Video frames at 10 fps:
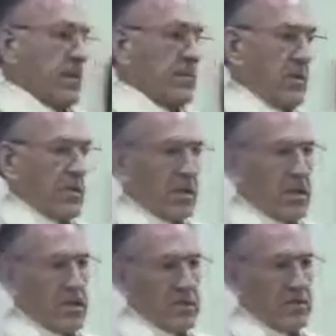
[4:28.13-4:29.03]

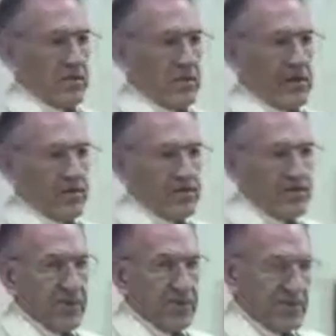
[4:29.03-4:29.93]
because the Bible
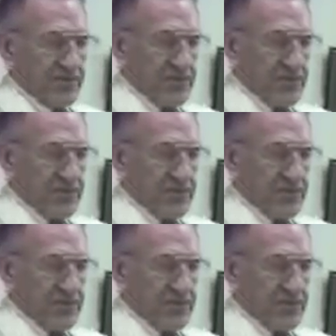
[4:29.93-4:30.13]
speaks of